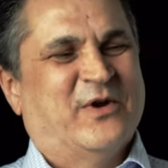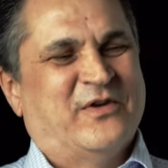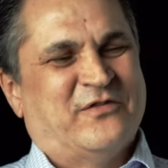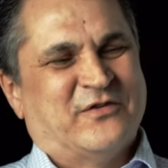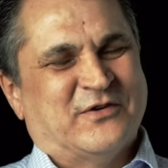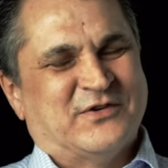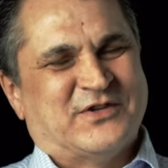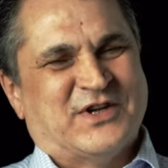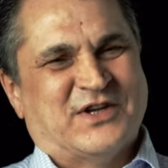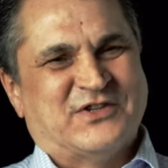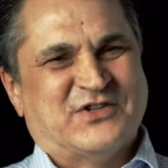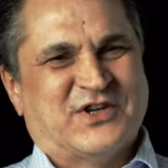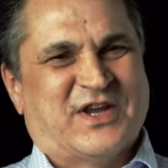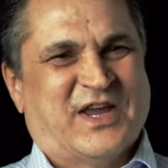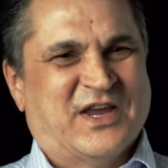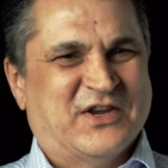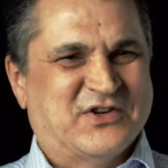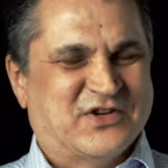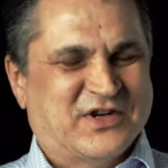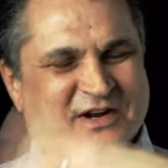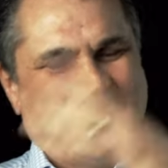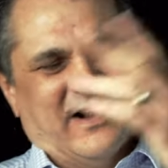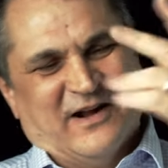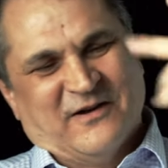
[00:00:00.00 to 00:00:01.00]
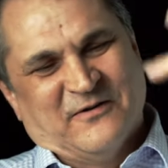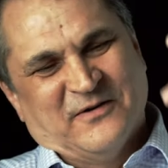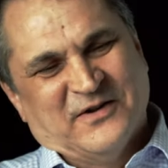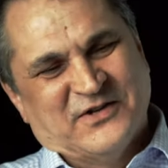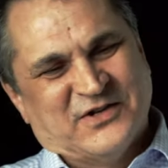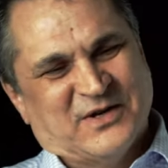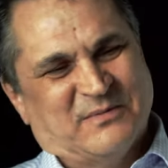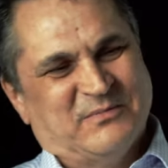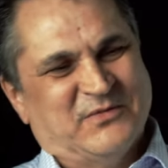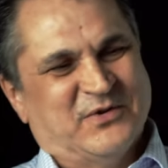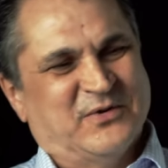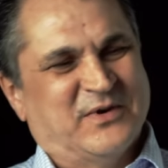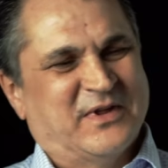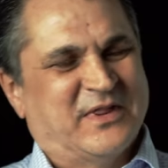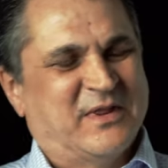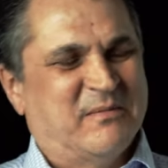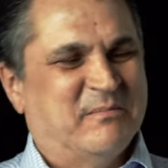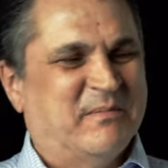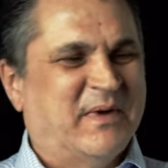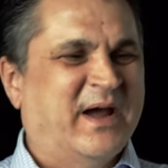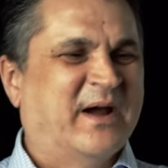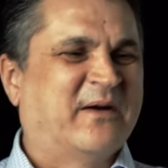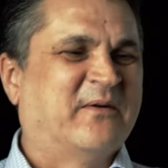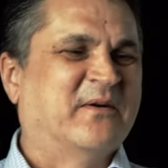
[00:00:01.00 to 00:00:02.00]
research, education, and outreach, I'm doing them
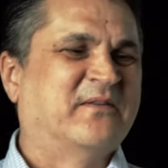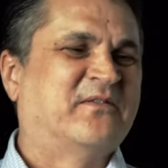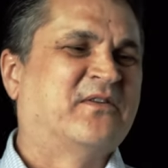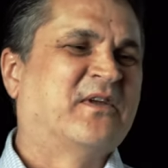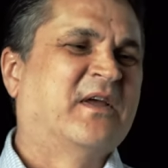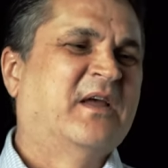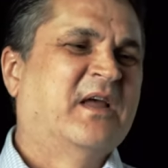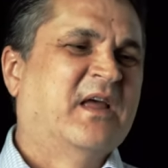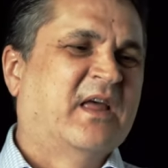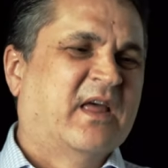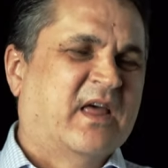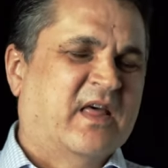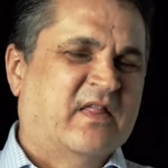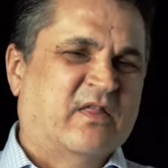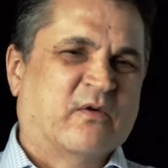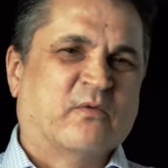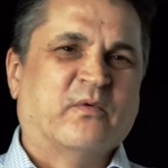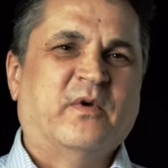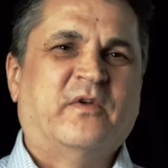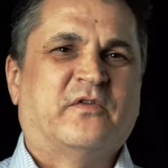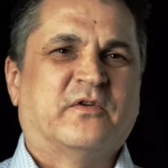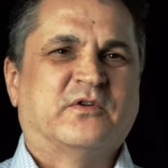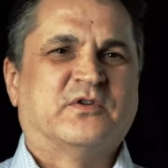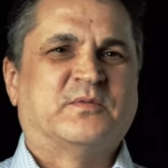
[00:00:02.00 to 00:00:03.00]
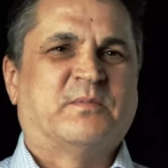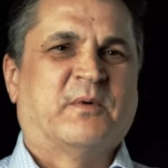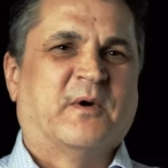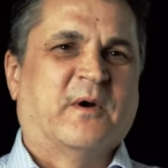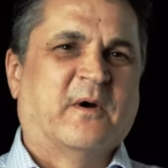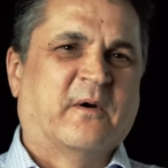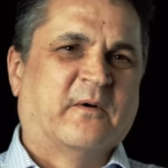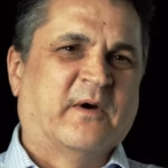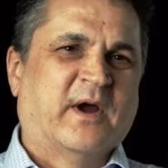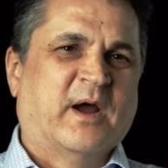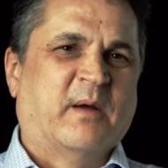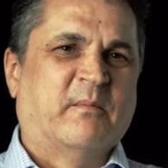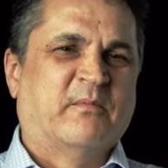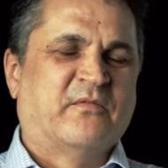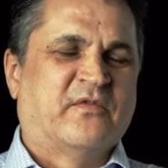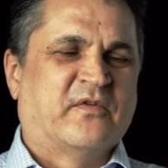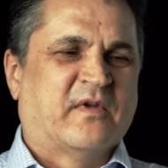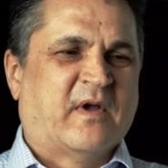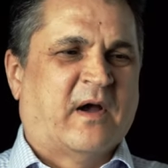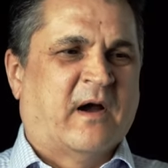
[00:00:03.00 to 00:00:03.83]
backwards. And the research programs